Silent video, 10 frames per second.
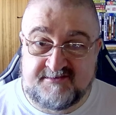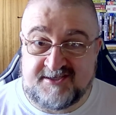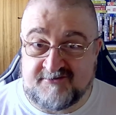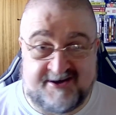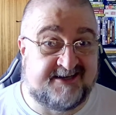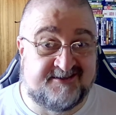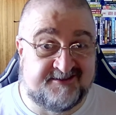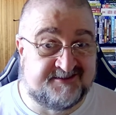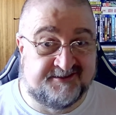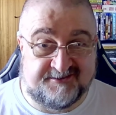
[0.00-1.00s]

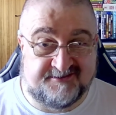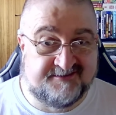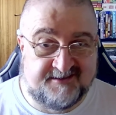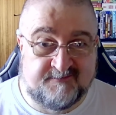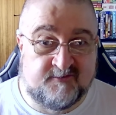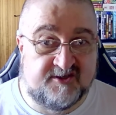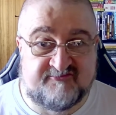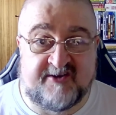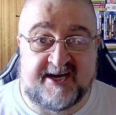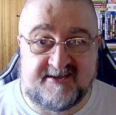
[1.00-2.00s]
directors do, and most
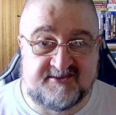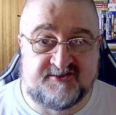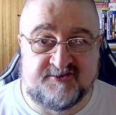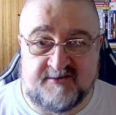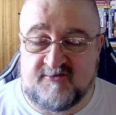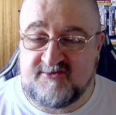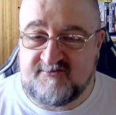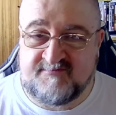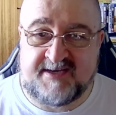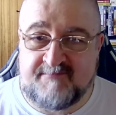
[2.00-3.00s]
writers do. I
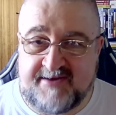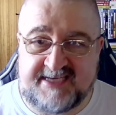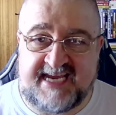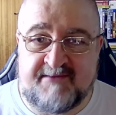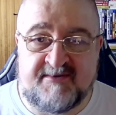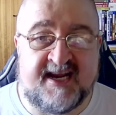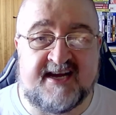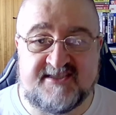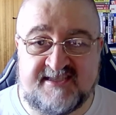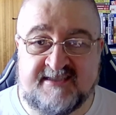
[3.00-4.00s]
mean, basically anyone
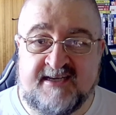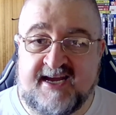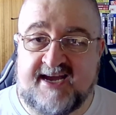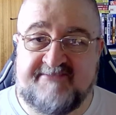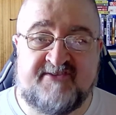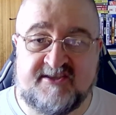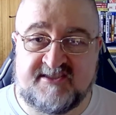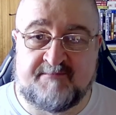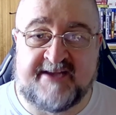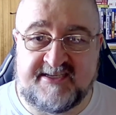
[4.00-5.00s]
else have tons
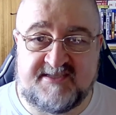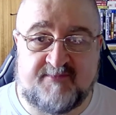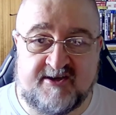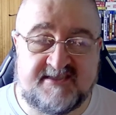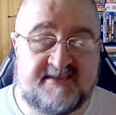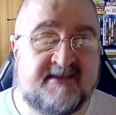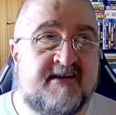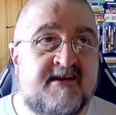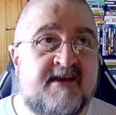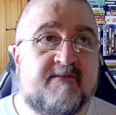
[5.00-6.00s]
of blind spots,
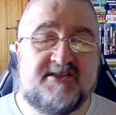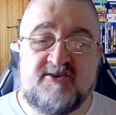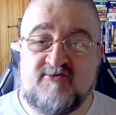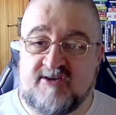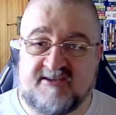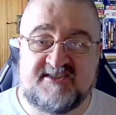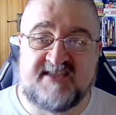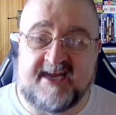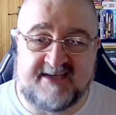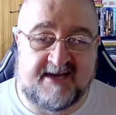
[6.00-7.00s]
which they don't
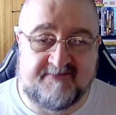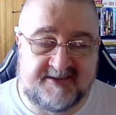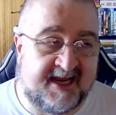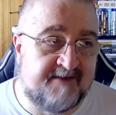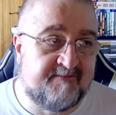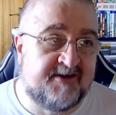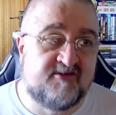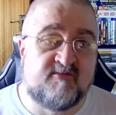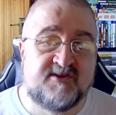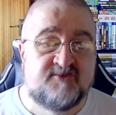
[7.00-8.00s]
understand half the time, and they
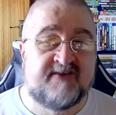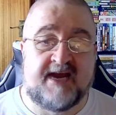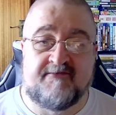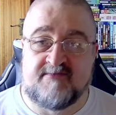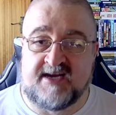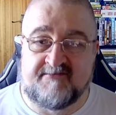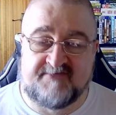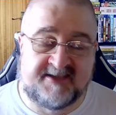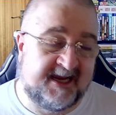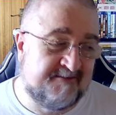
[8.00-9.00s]
don't know what's driving them
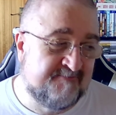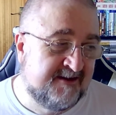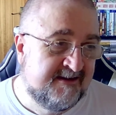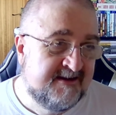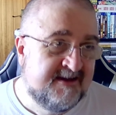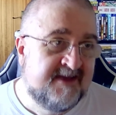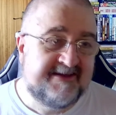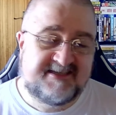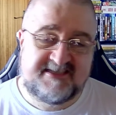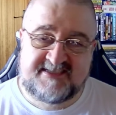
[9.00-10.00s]
half the time.
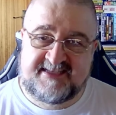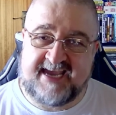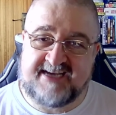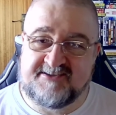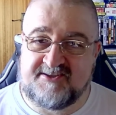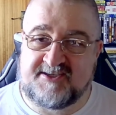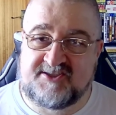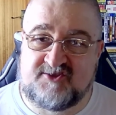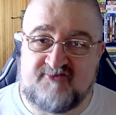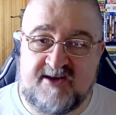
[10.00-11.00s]
This is taking it to the
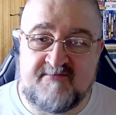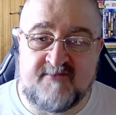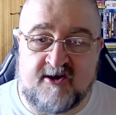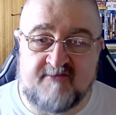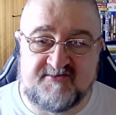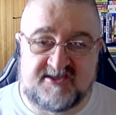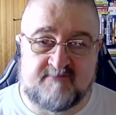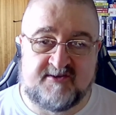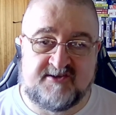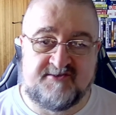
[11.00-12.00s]
extreme of
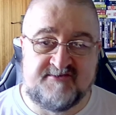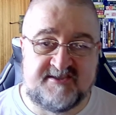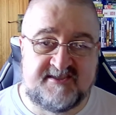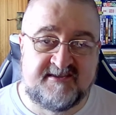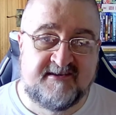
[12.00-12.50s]
someone who's